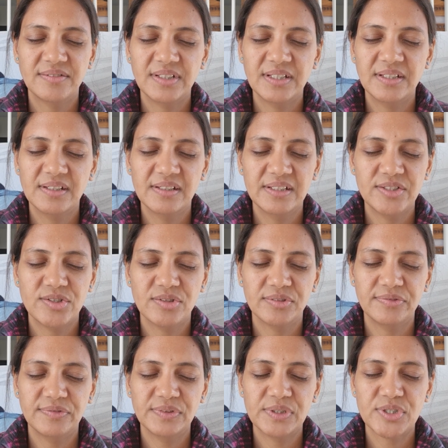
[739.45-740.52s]
really
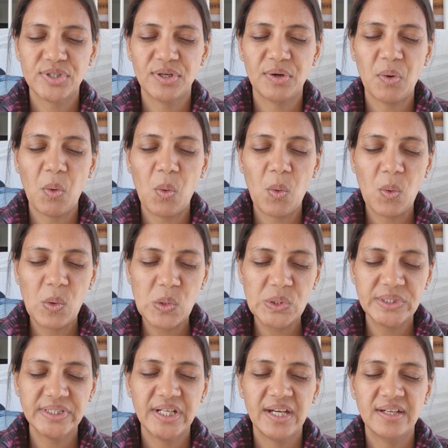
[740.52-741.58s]
truthful to your
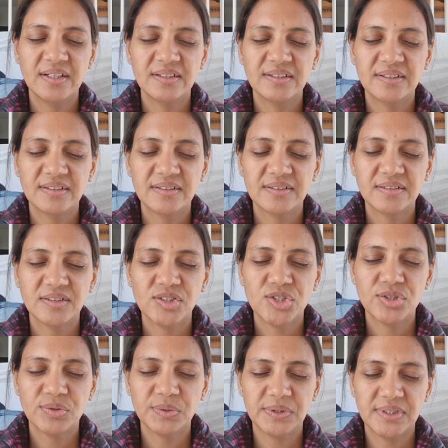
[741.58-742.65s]
own
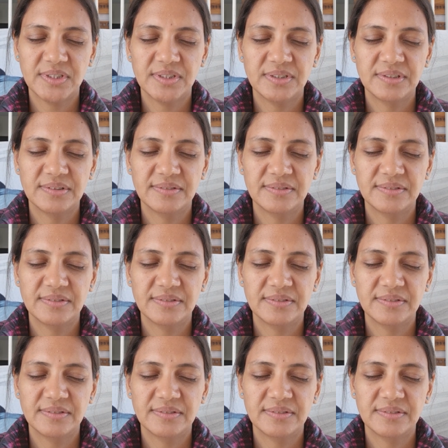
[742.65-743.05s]
truth.